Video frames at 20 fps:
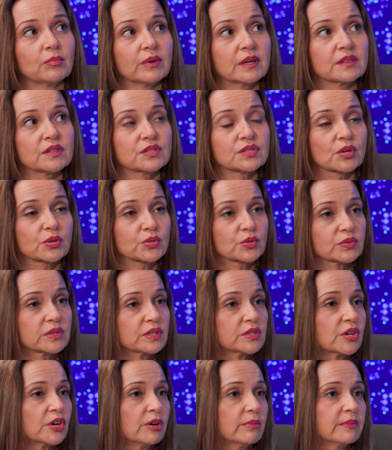with the social
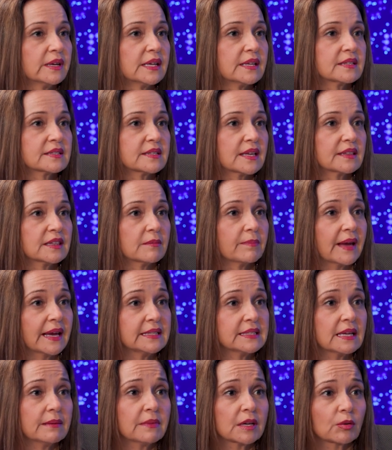determinants, that the
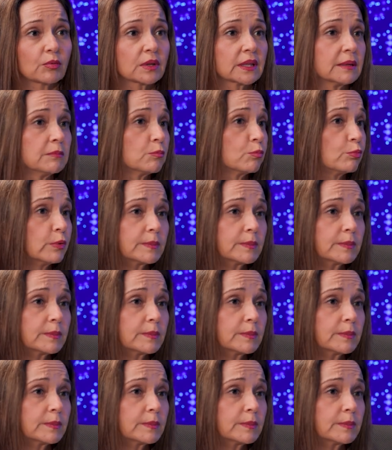pandemic really